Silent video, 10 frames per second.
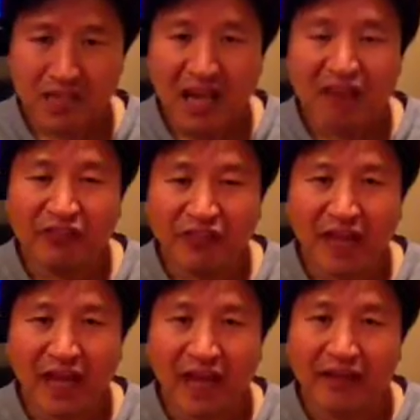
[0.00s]
after
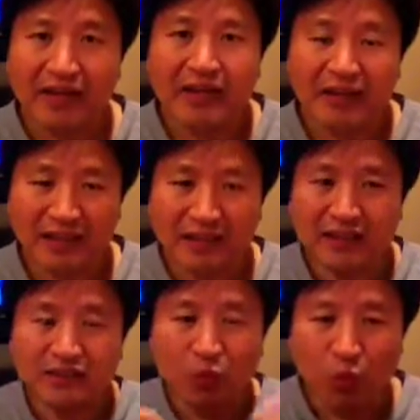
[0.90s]
that, it
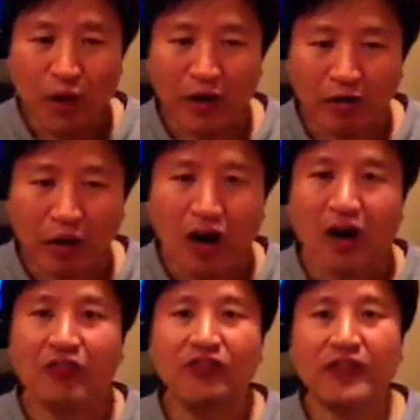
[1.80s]
doesn't wear
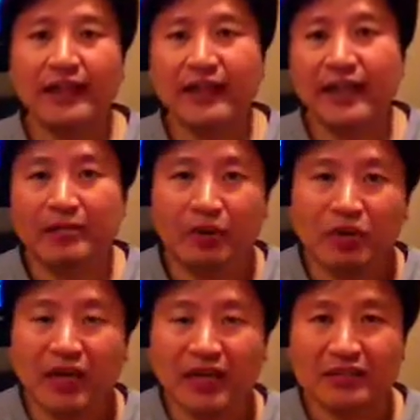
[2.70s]
off like a
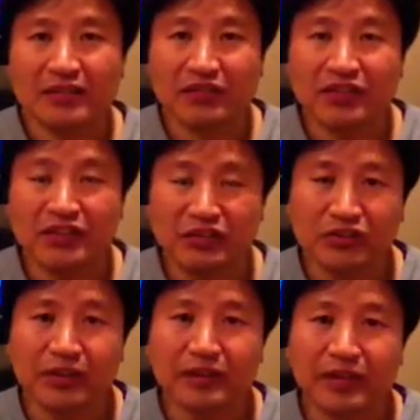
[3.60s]
Botox or filler
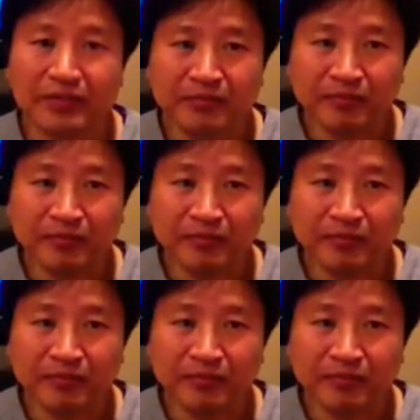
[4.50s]
treatment,